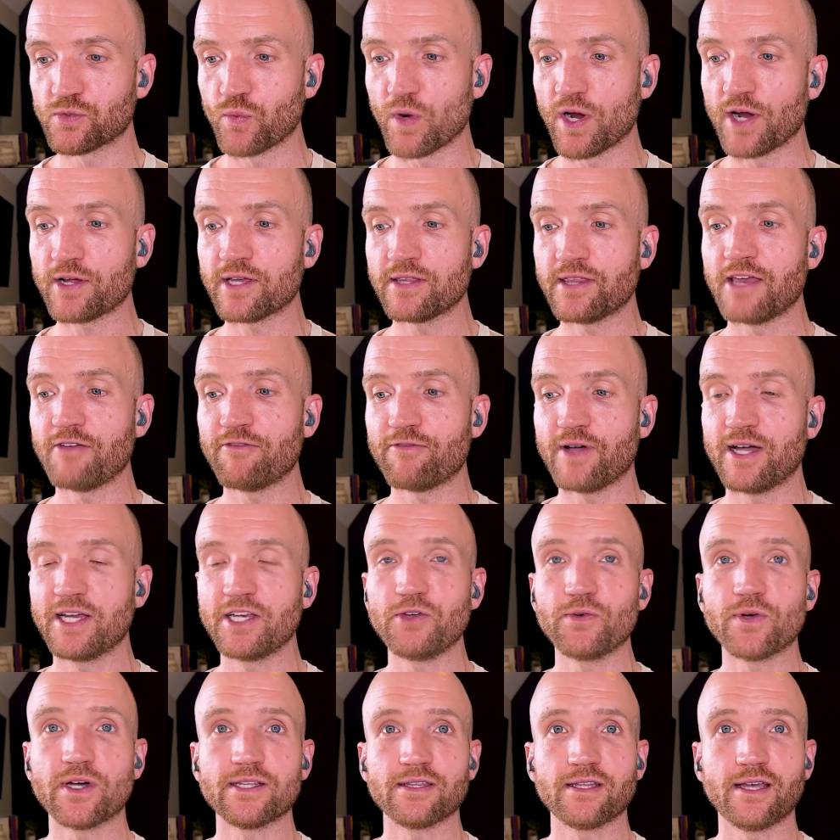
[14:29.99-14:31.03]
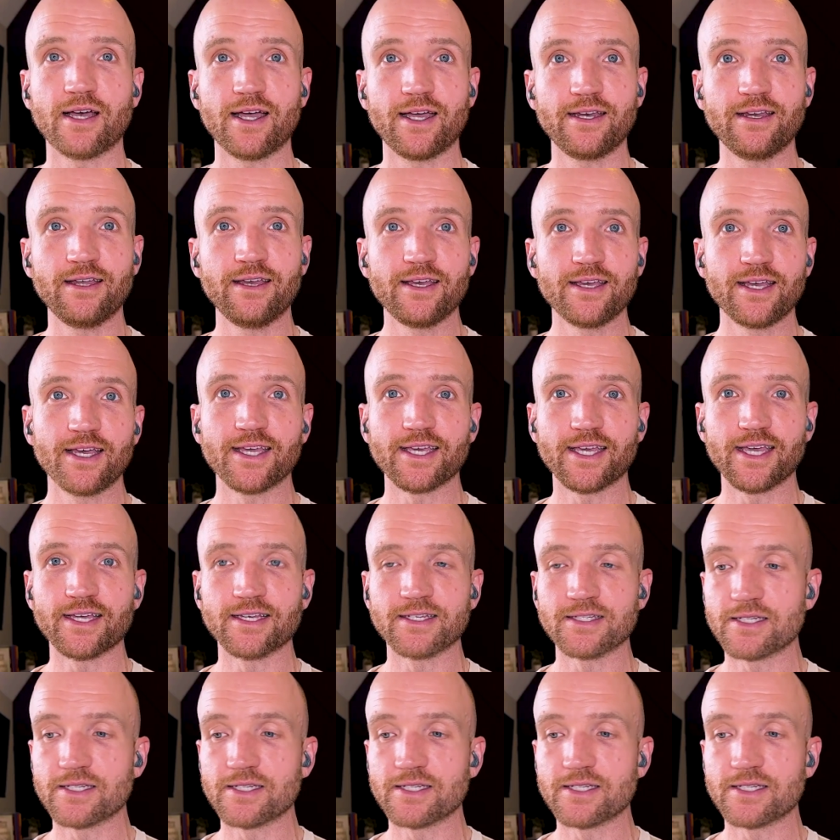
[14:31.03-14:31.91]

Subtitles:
Where can they find you online and get in